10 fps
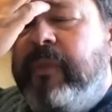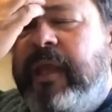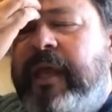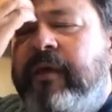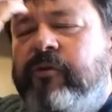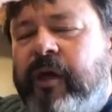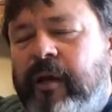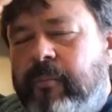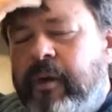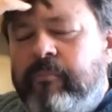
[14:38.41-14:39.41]
And
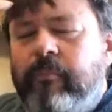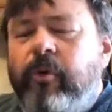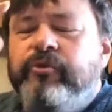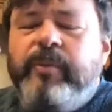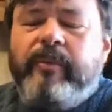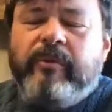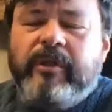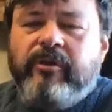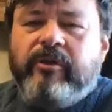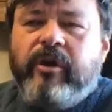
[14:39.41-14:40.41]
um, most people
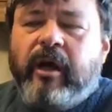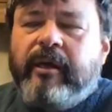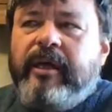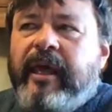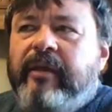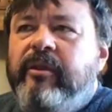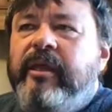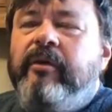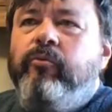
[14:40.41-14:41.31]
did the talking head thing.